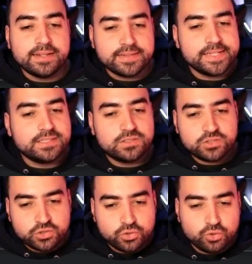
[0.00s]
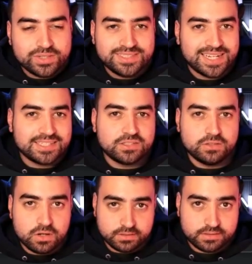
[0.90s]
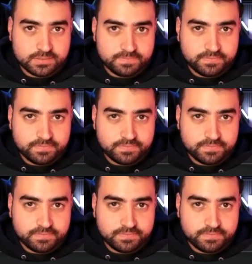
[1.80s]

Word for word: List two does not.